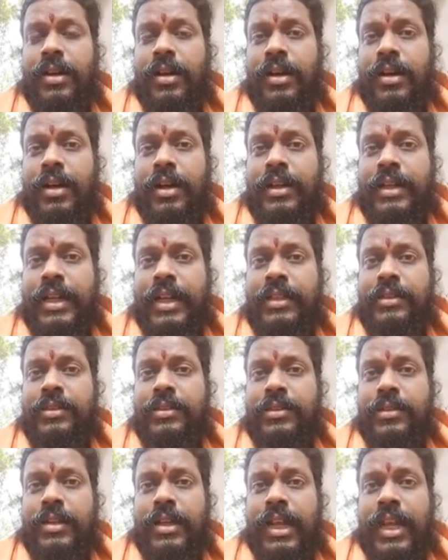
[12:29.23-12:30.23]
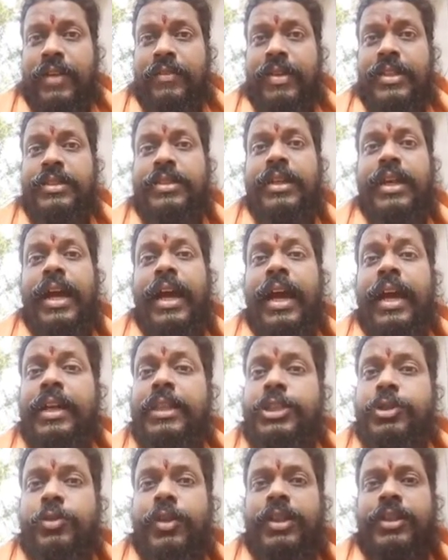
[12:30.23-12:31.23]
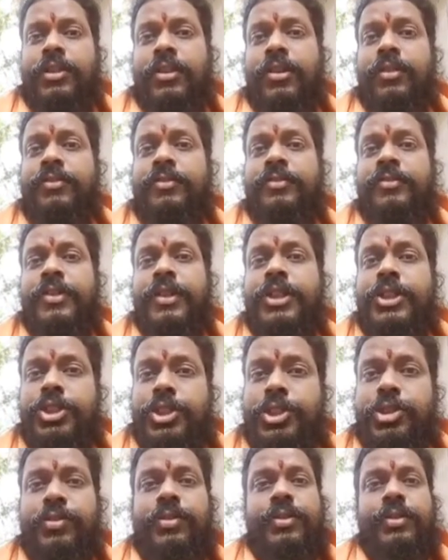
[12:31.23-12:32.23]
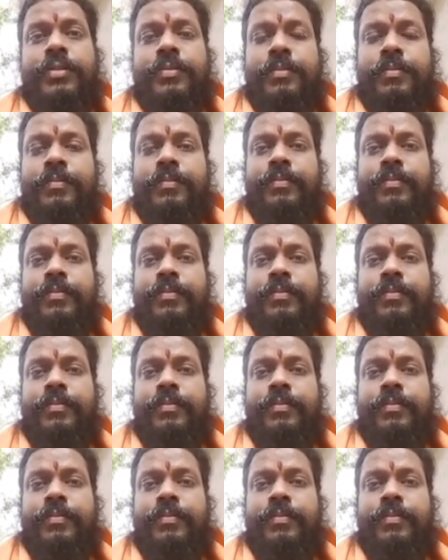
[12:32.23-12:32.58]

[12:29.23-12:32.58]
10th, 11th, and 12th of June.